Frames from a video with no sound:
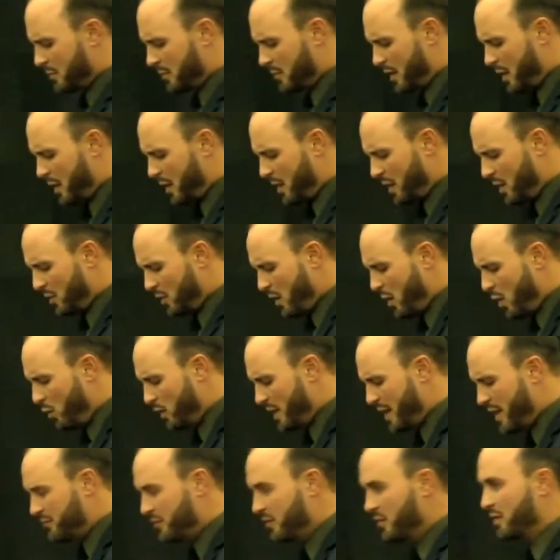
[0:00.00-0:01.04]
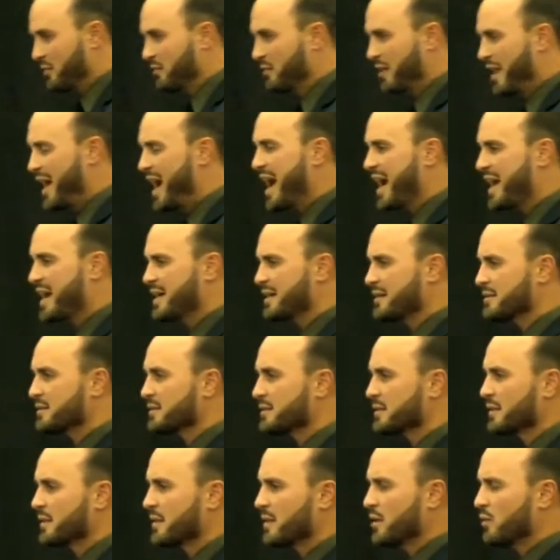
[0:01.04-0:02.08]
a low level of light
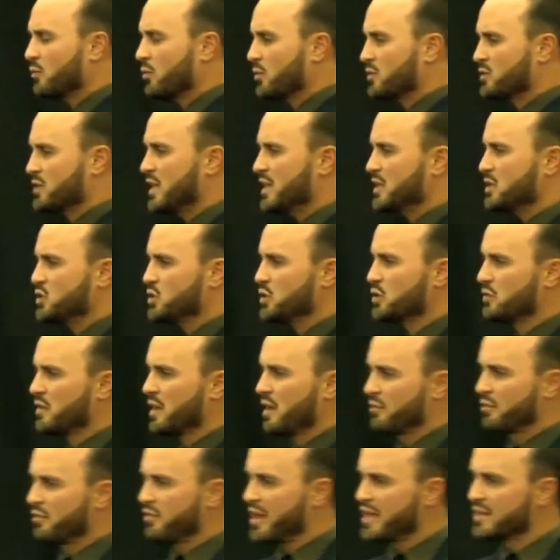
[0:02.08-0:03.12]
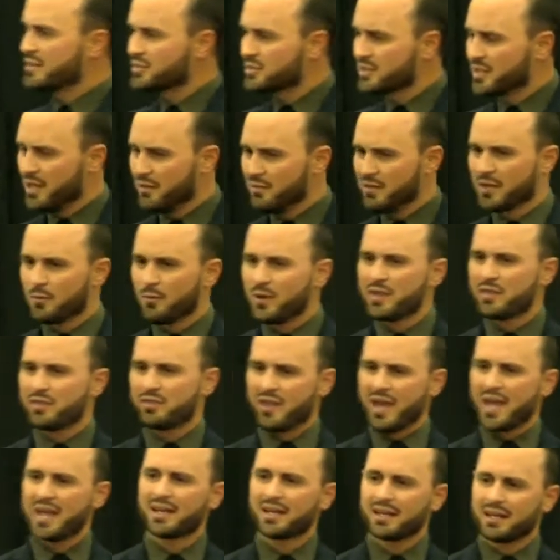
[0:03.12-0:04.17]
will teach you that thanksgiving, we
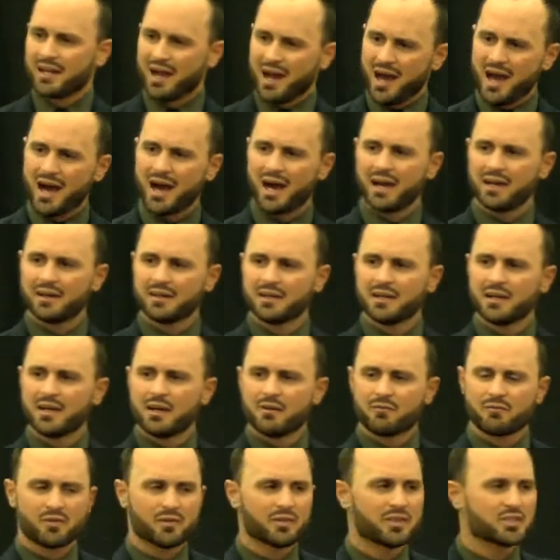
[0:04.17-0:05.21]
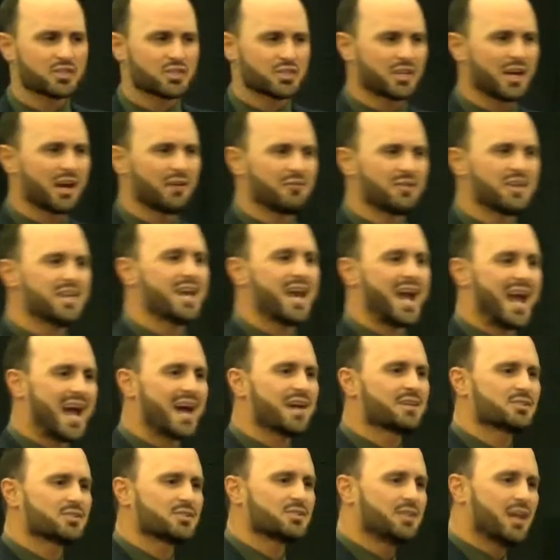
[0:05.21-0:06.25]
thank God for the stuff He
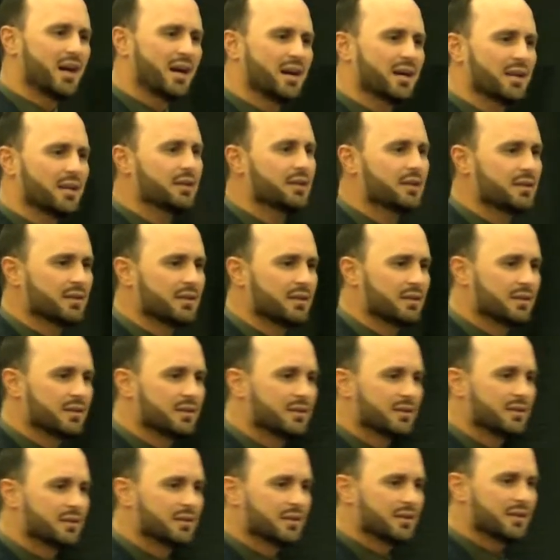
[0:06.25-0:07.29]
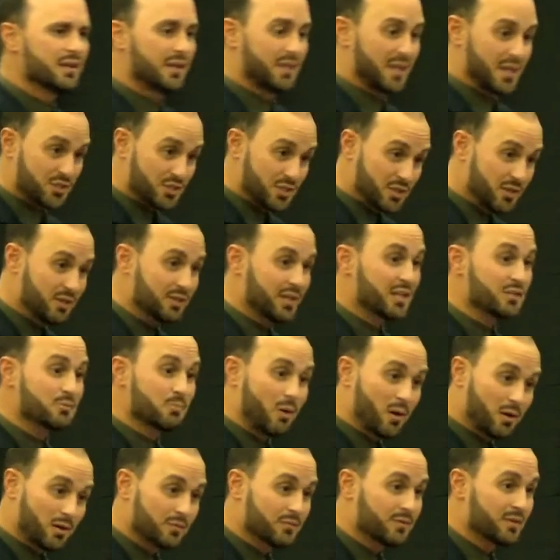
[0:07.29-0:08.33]
has done. And that's good. That's
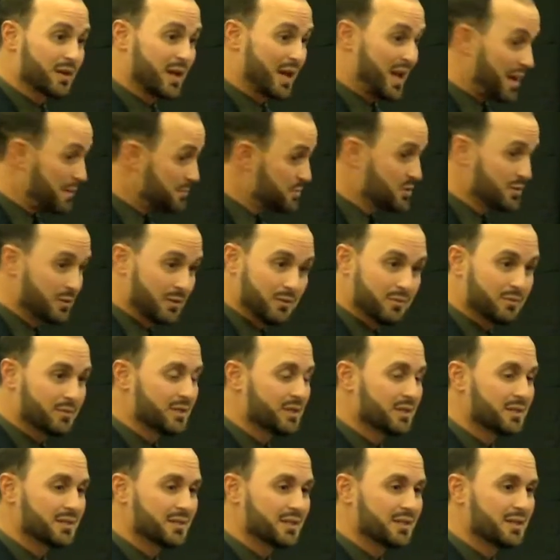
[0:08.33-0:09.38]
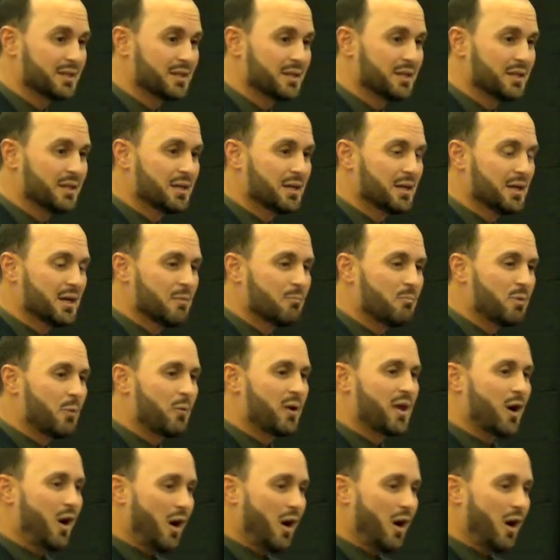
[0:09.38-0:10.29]
part of it. Absolutely. But we